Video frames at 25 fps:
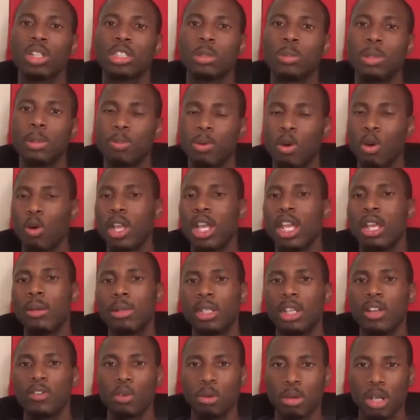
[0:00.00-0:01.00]
to be
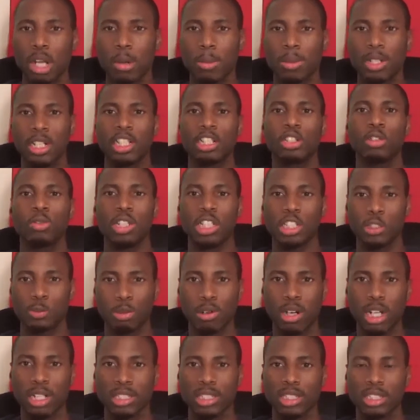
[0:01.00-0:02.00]
prohibited from coming into his
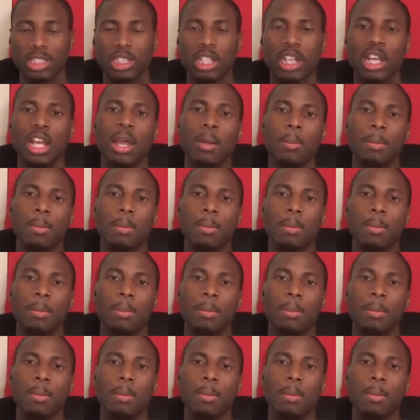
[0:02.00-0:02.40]
presence